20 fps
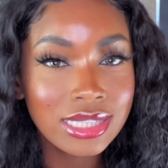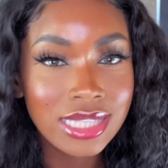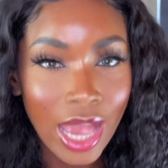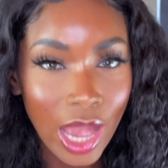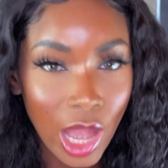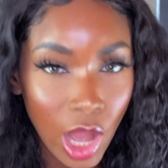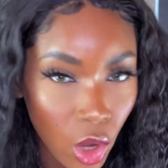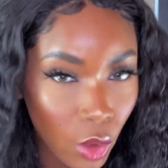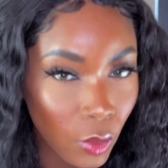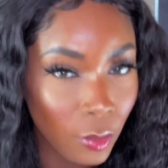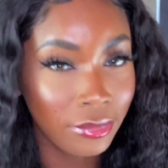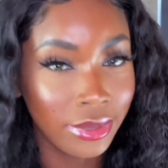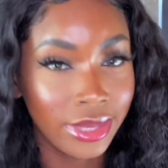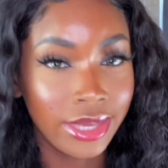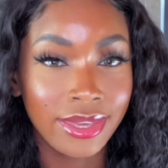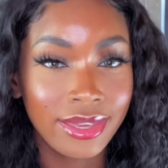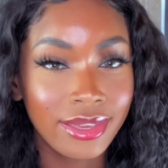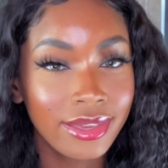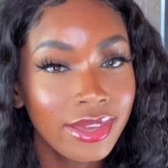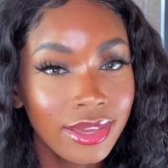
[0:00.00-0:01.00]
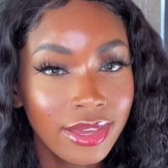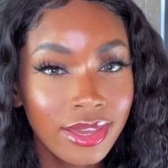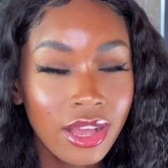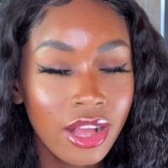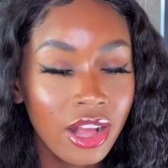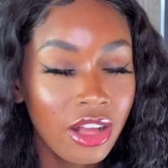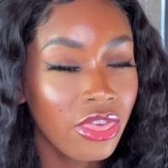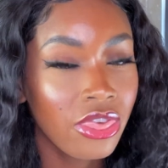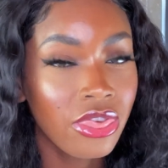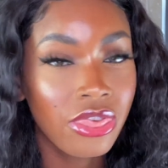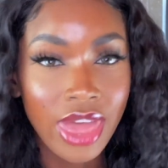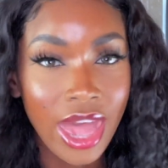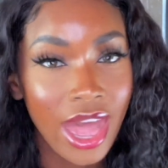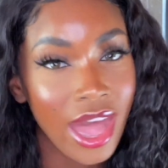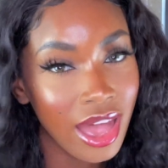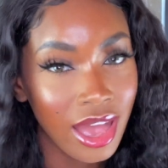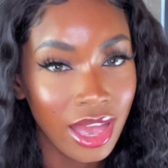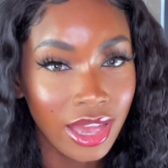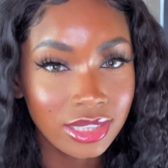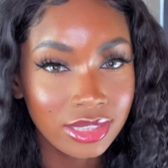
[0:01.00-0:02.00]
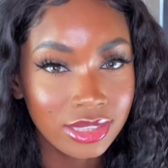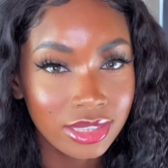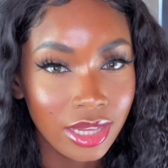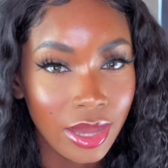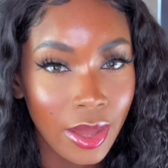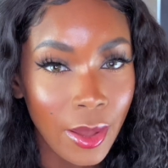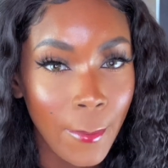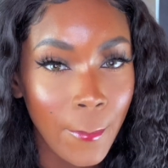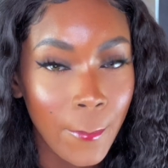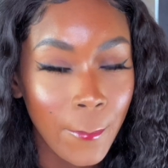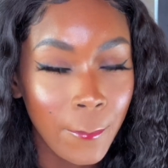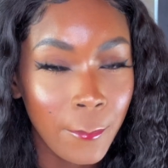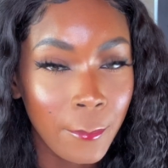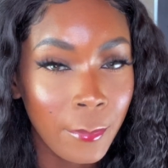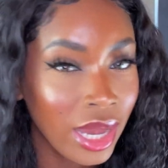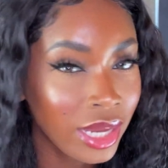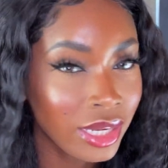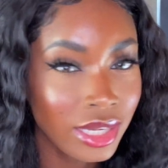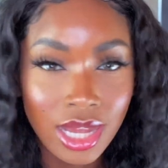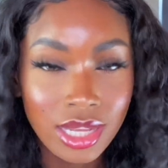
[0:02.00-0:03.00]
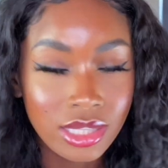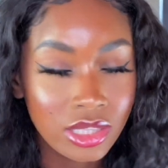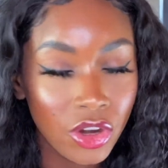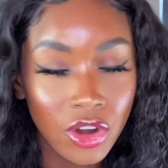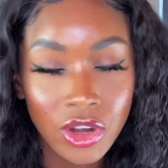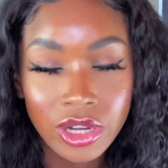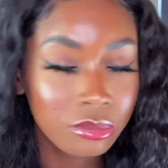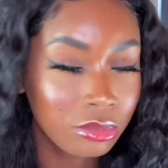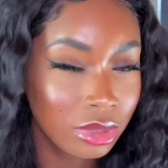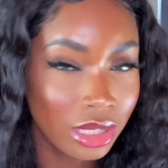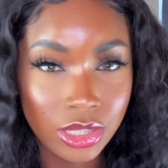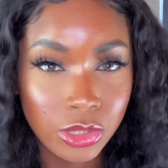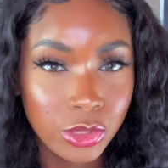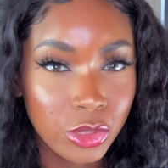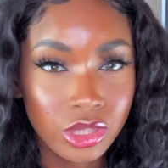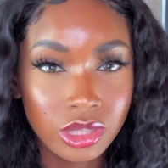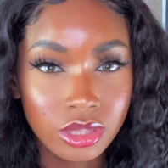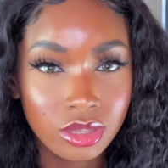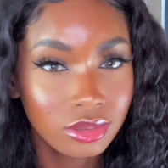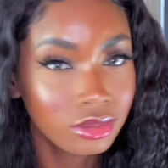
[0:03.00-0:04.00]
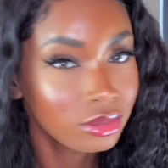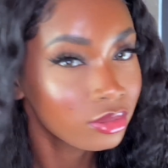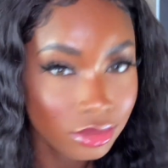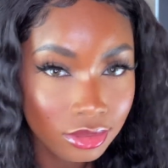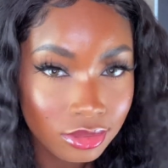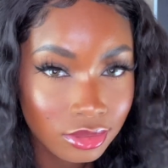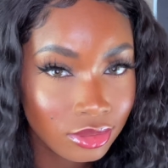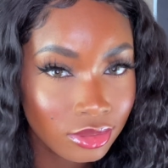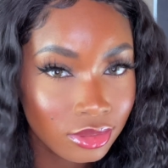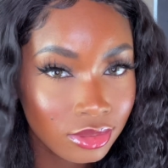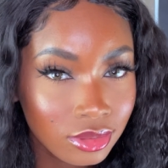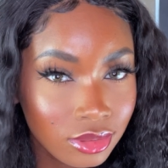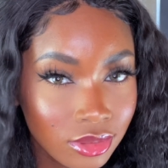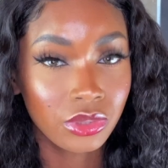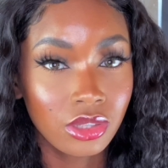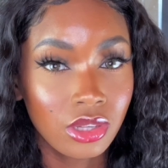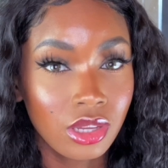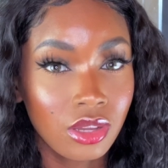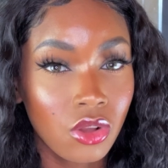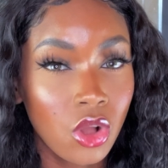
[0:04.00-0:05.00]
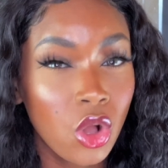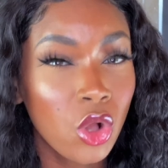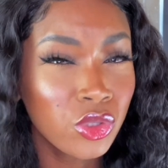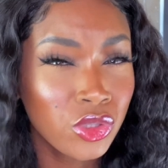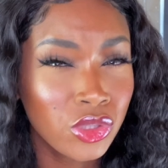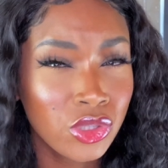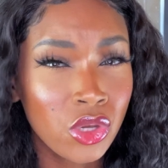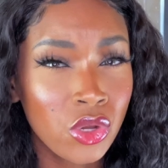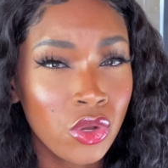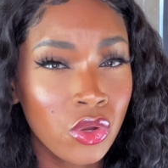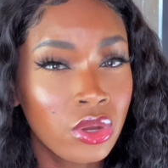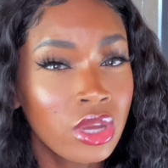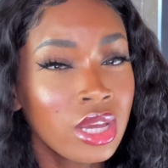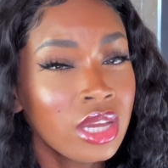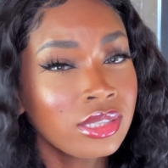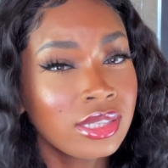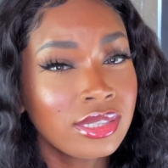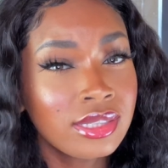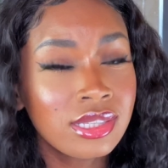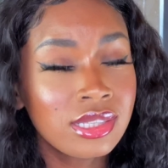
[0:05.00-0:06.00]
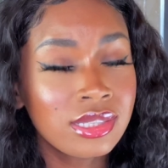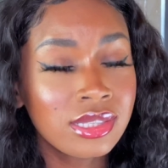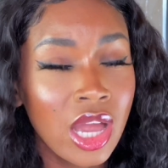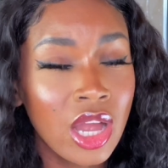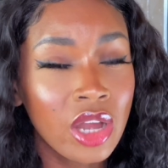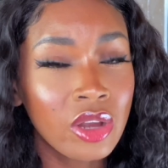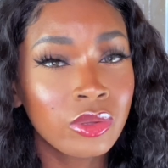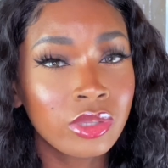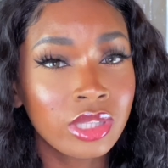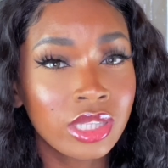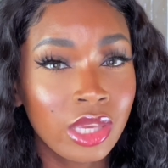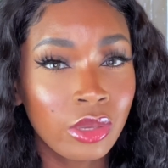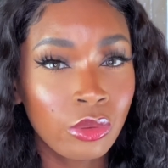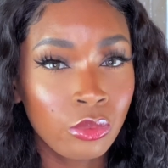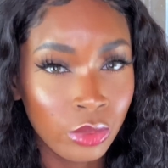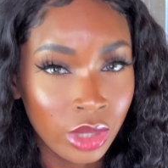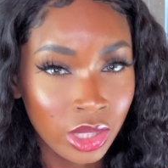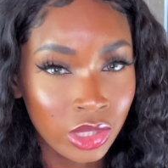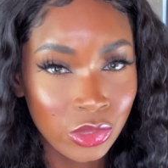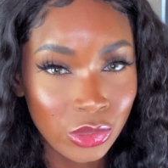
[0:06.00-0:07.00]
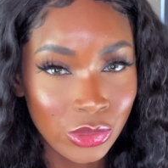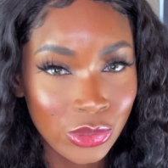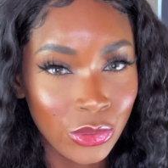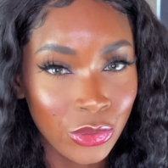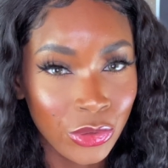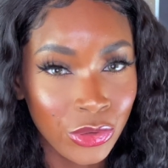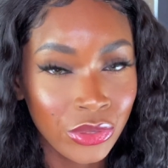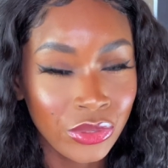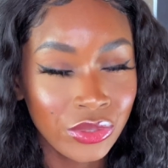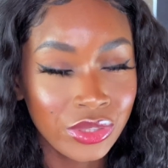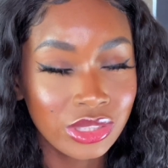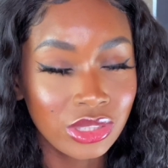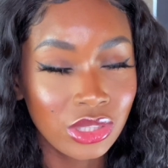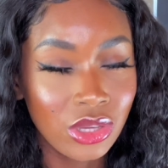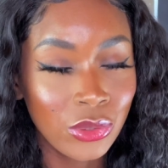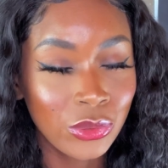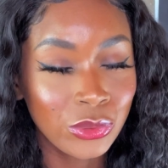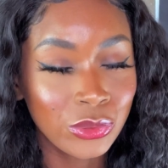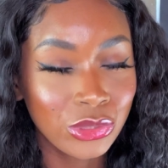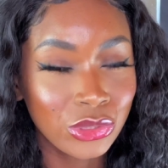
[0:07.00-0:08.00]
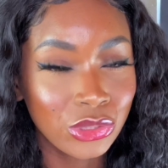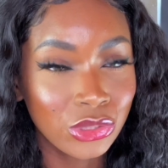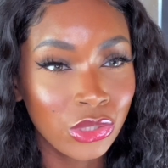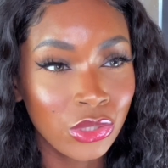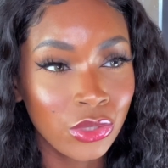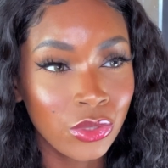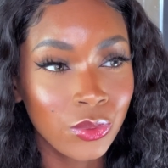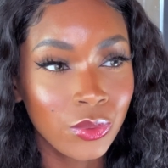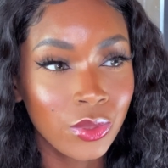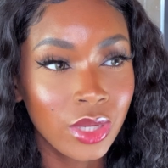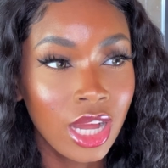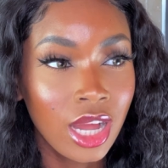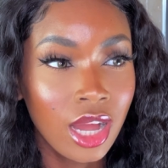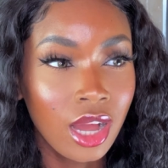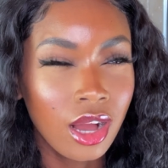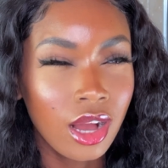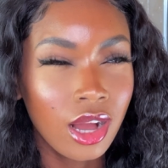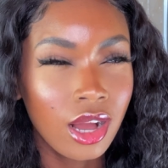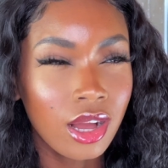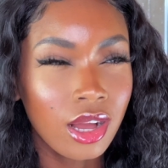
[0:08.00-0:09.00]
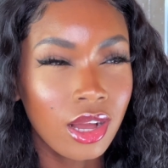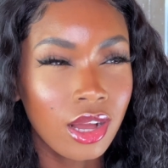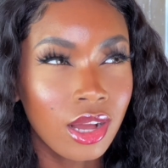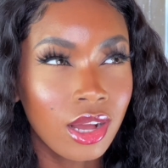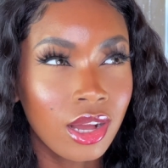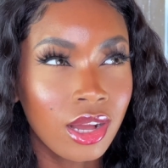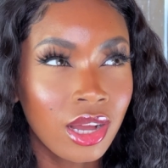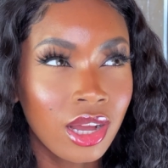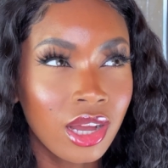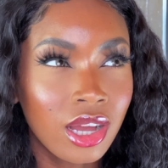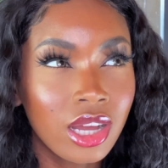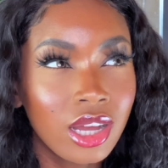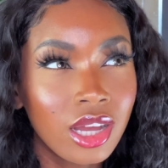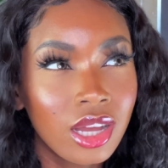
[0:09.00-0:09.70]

tell me that my knots aren't bleached. Also, this is not only a wig tutorial, it's also a